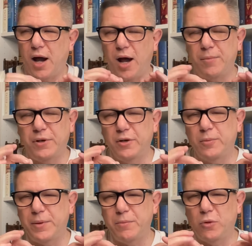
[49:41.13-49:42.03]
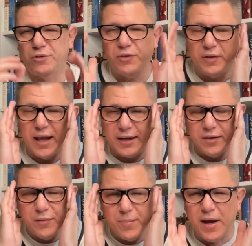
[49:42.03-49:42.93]
I'm a little bit more
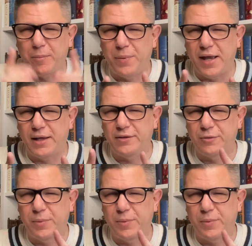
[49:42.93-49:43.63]
selective about pens,